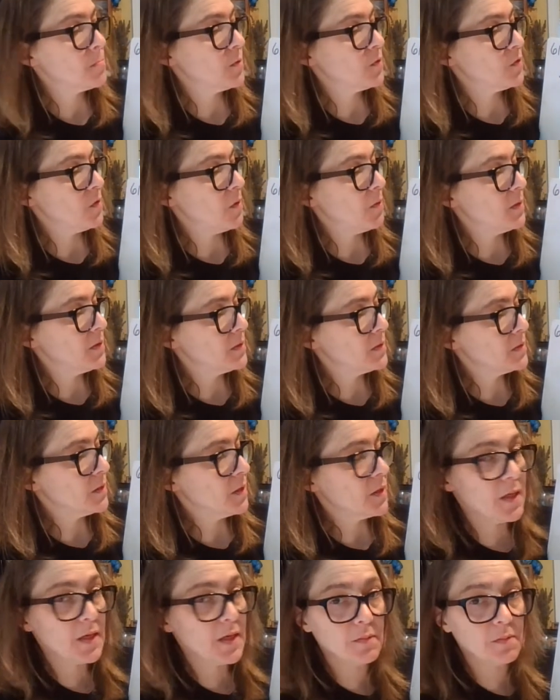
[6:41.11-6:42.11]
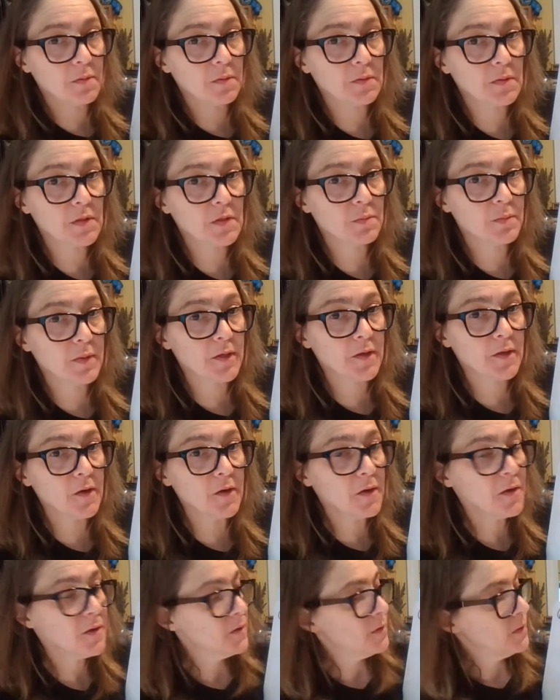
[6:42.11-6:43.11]
So it's labeled as
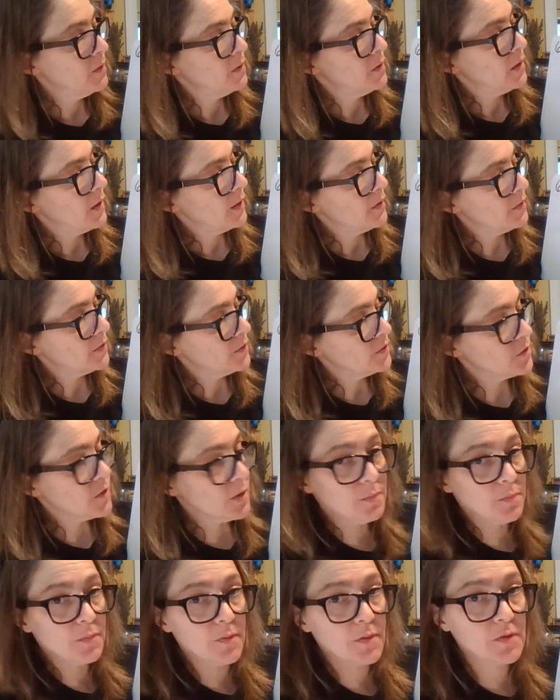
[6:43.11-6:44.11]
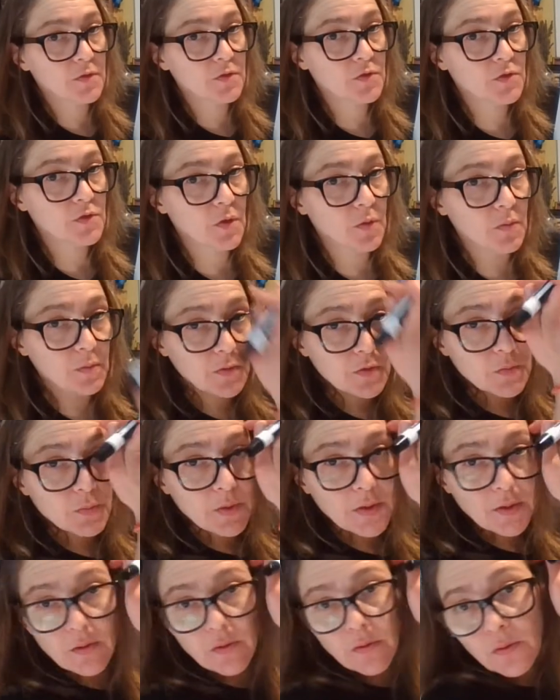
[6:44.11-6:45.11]
bigger, and the jump is shown as
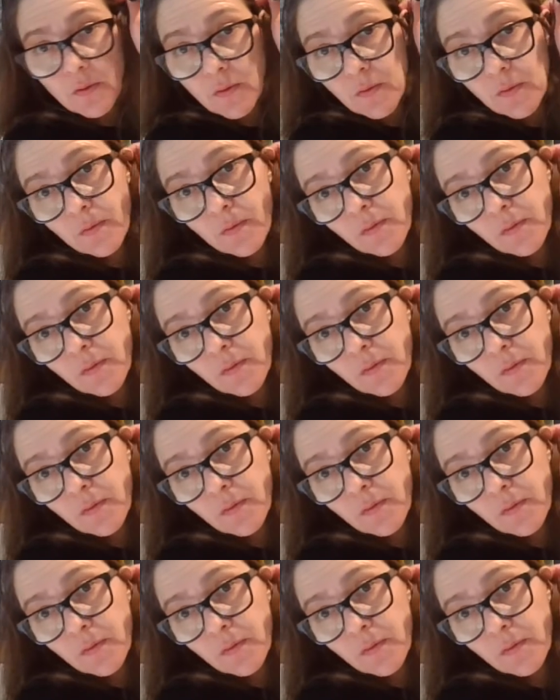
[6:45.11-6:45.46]
bigger.